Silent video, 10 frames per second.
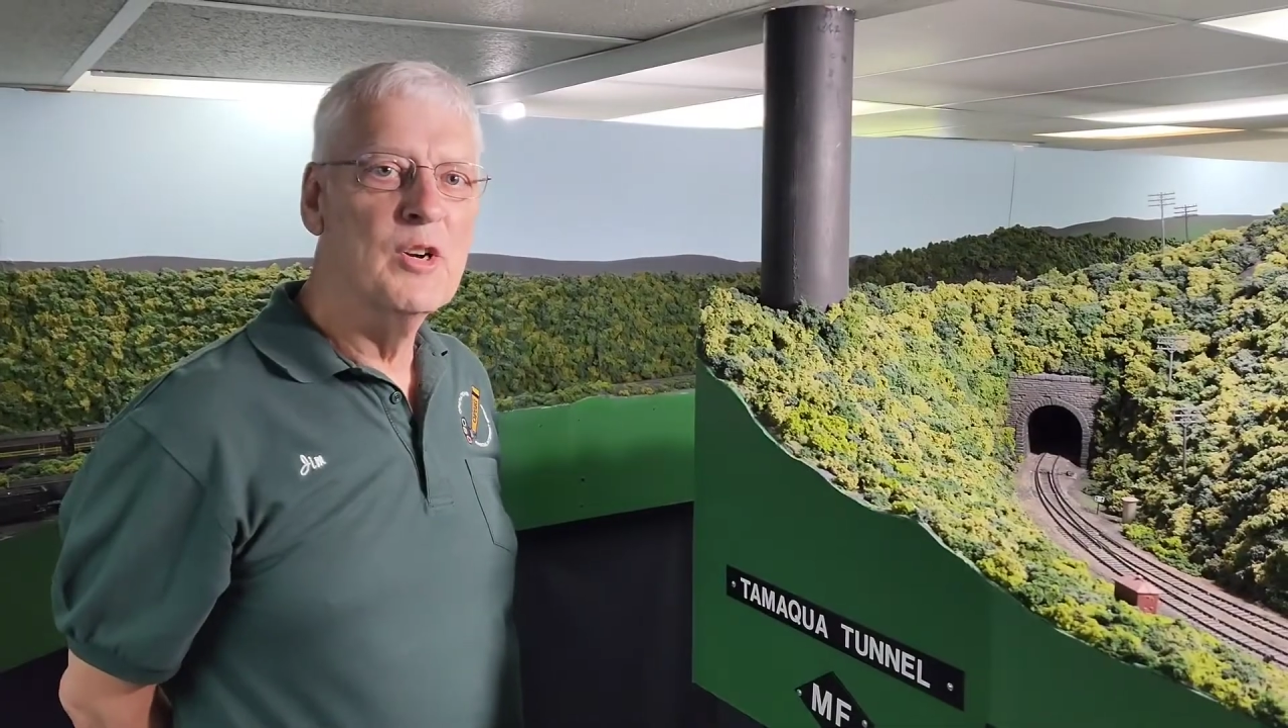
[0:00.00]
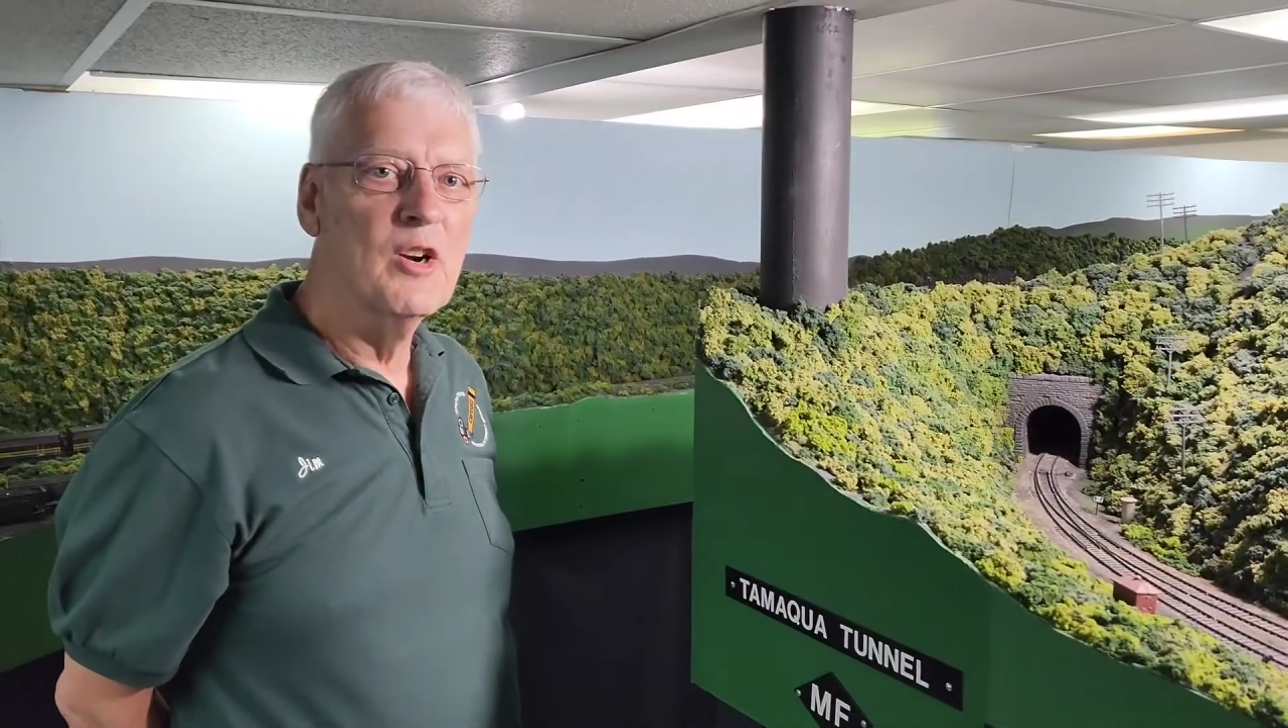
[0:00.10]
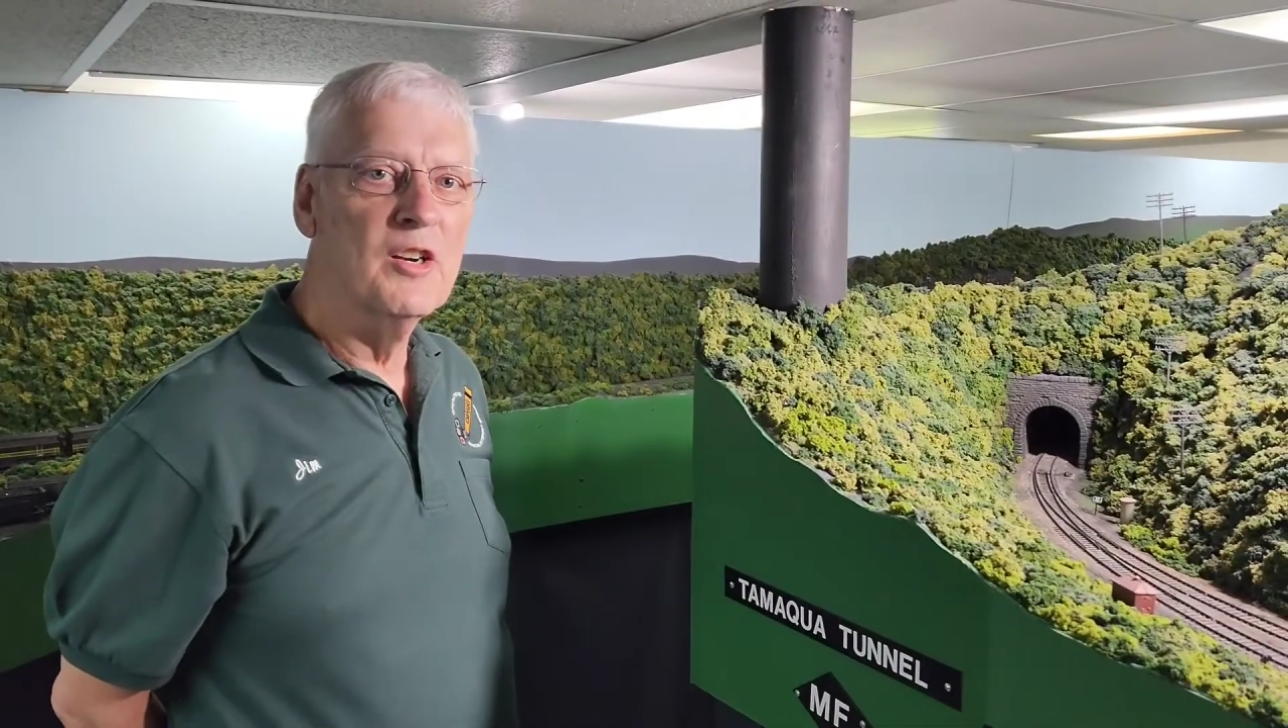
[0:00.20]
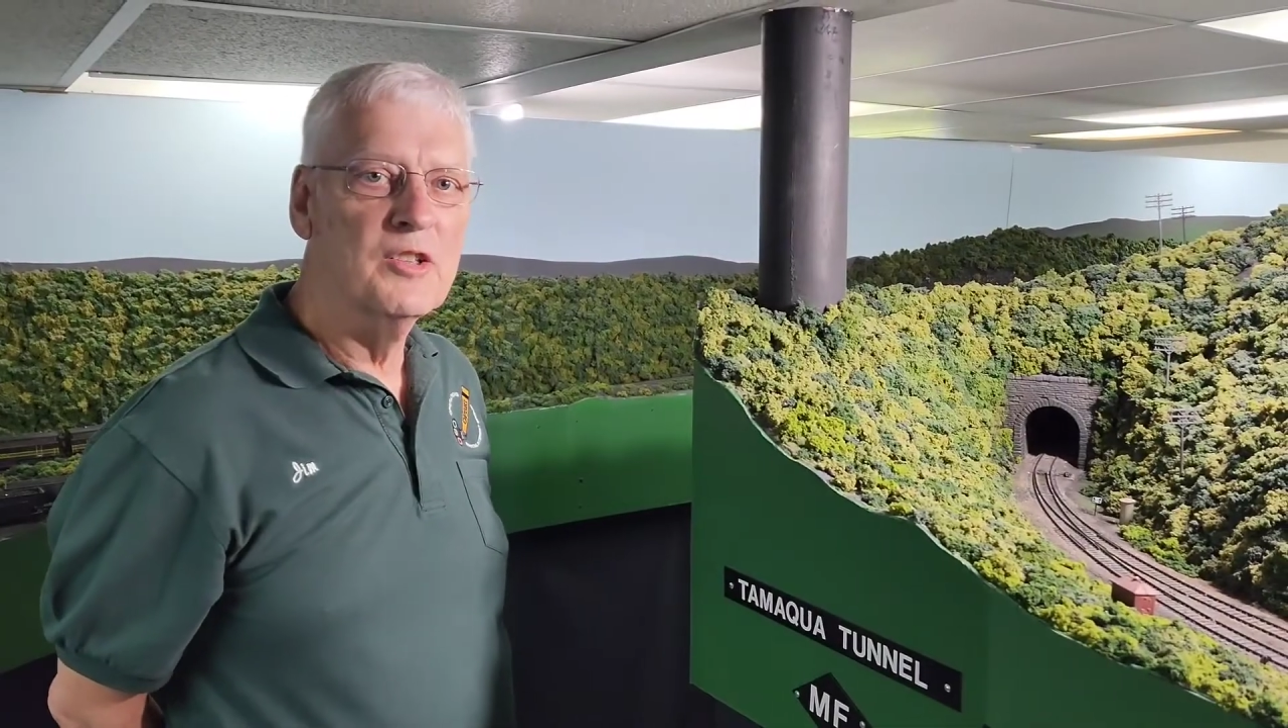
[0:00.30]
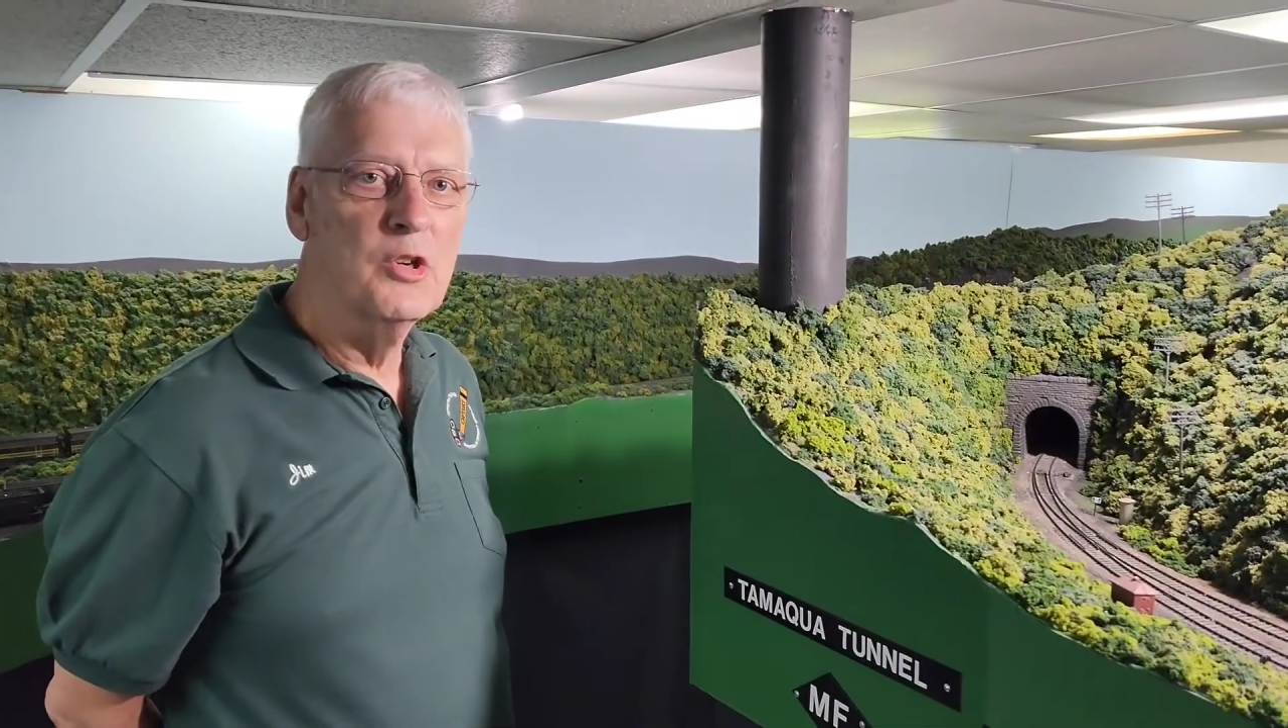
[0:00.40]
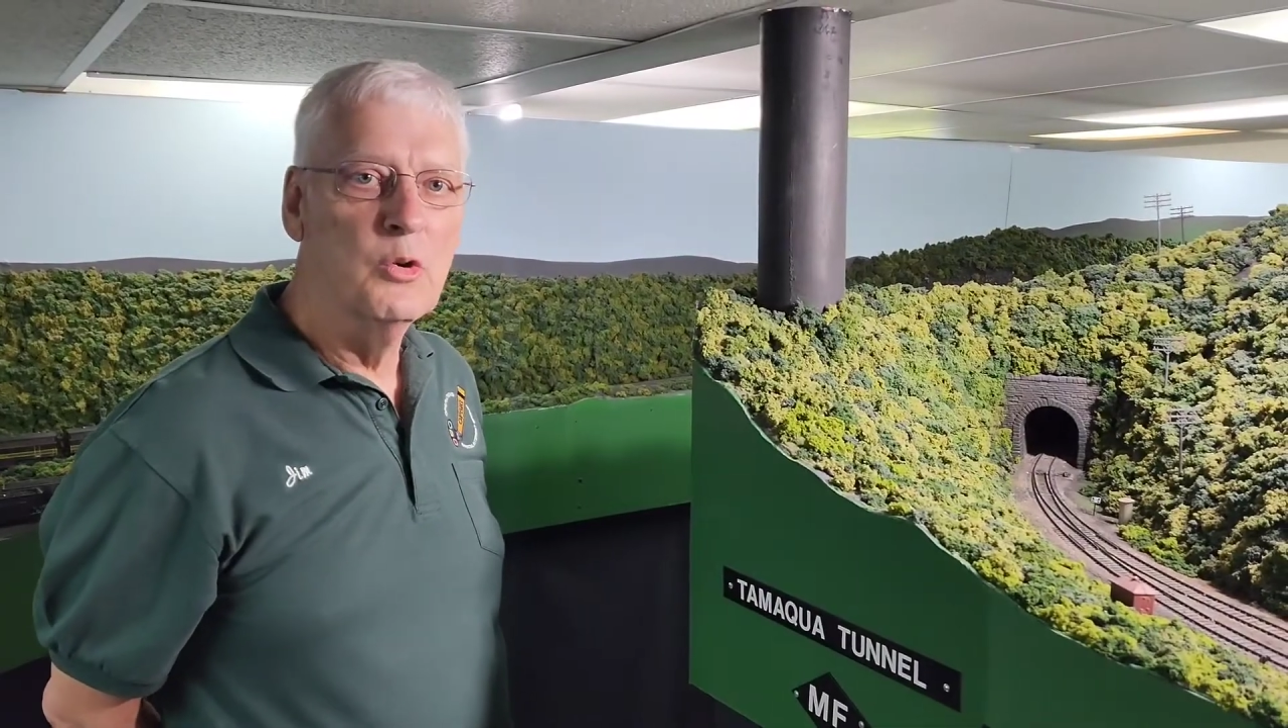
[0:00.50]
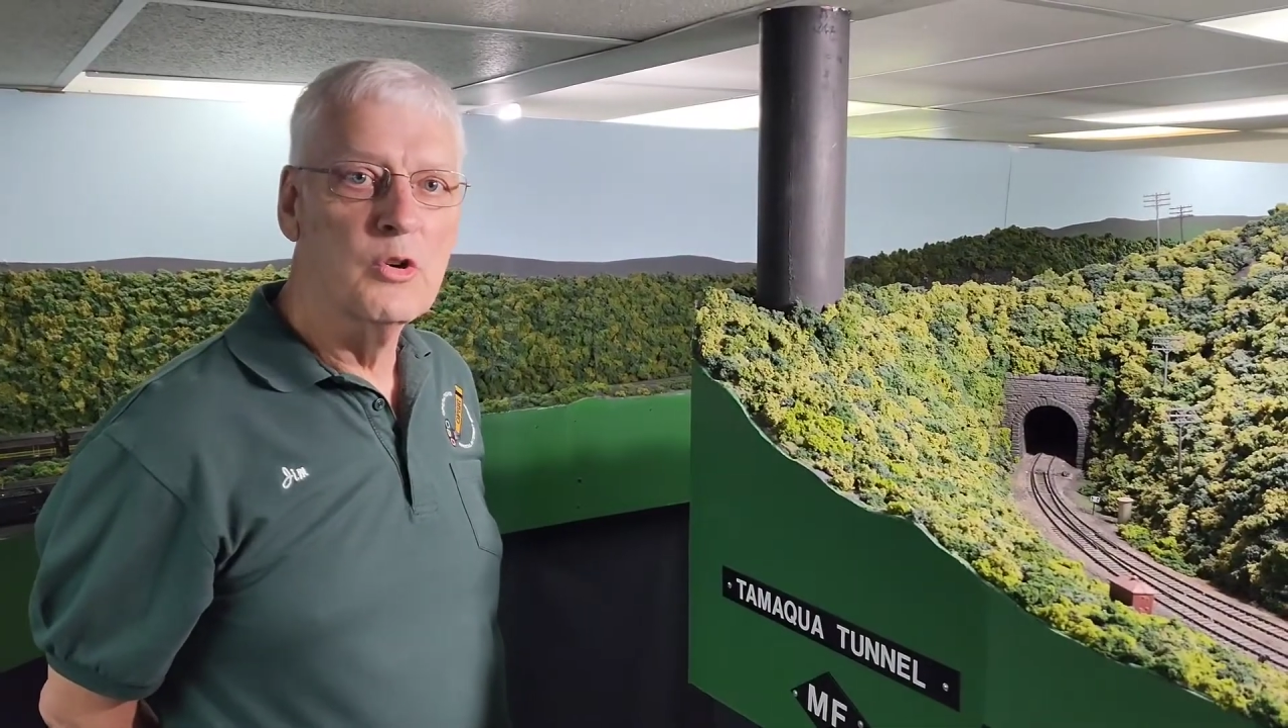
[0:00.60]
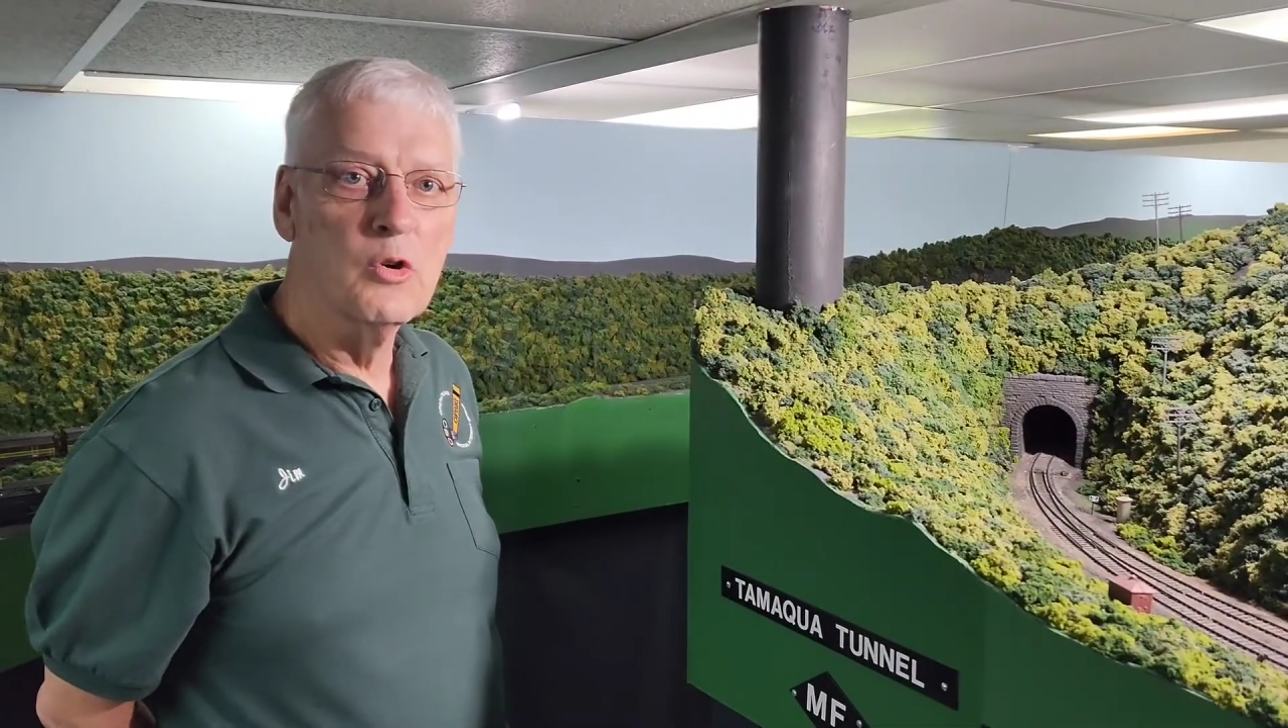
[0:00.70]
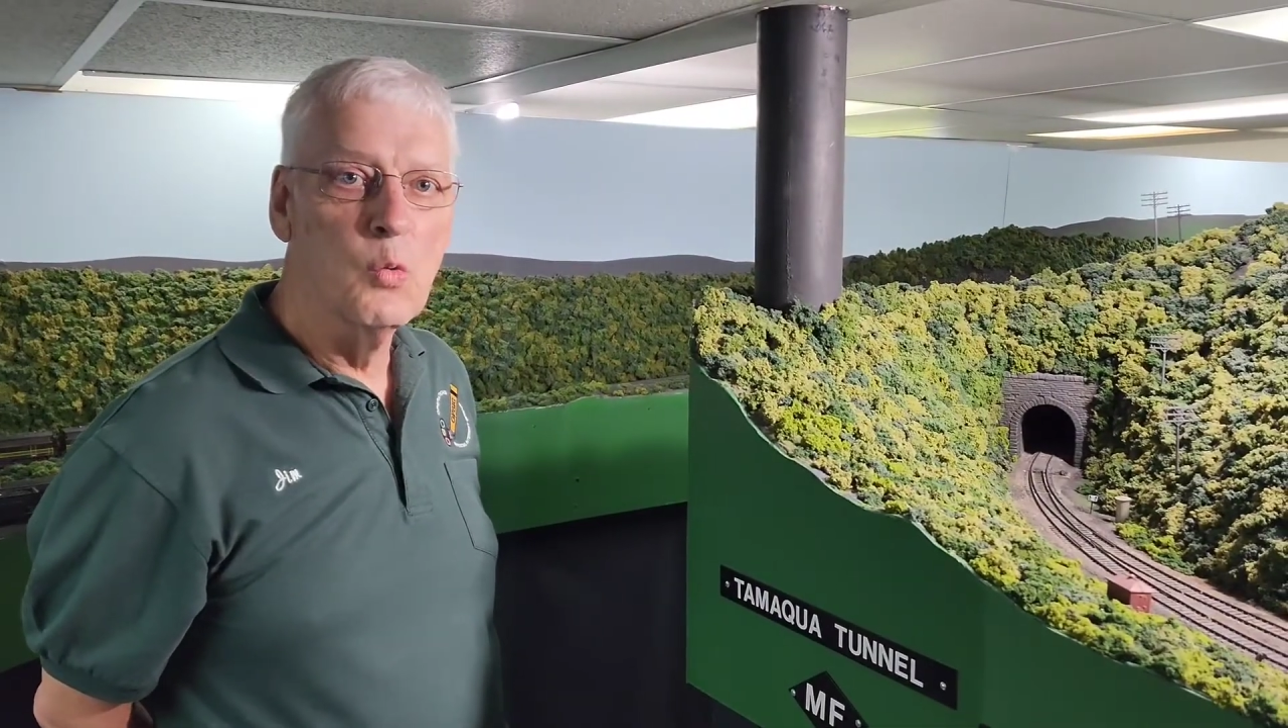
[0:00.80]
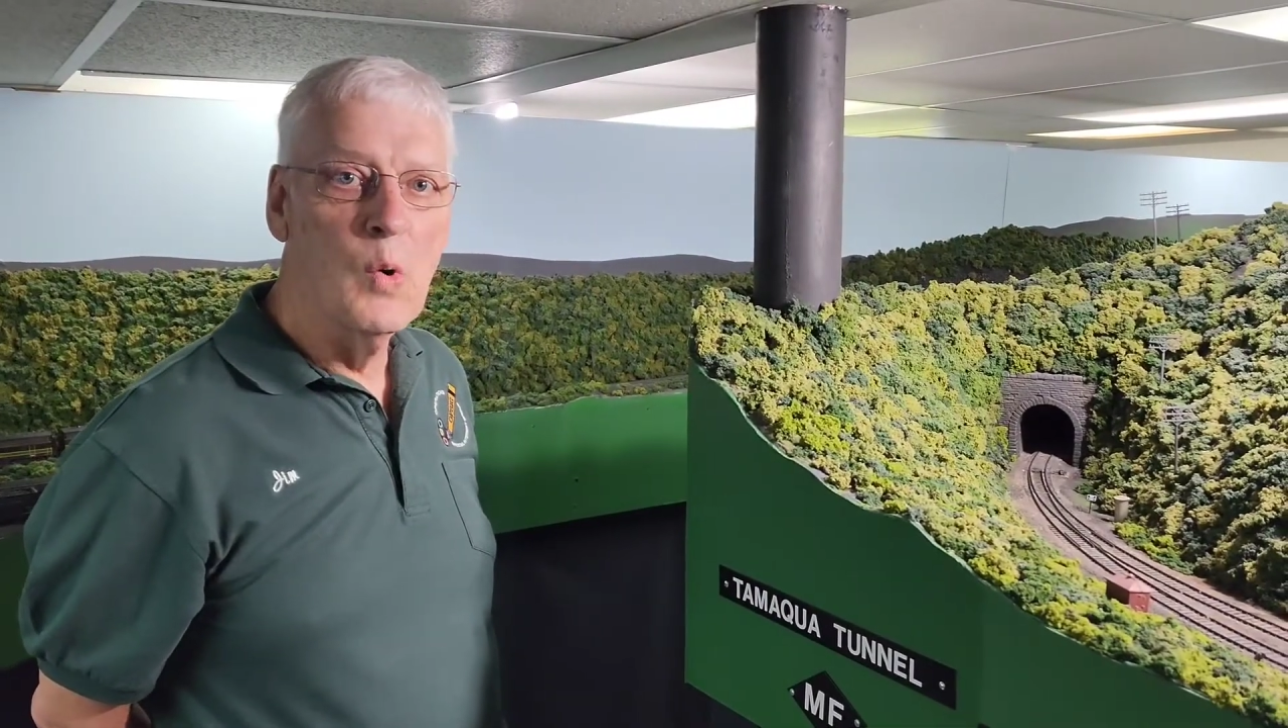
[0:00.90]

our tour